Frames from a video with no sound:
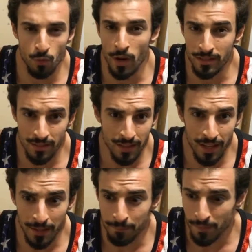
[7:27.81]
Once a
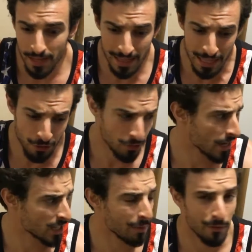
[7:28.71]
day. It literally
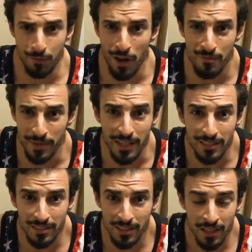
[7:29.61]
takes about 5
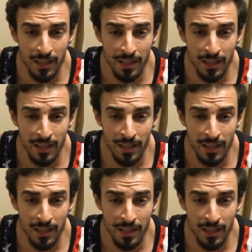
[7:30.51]
minutes.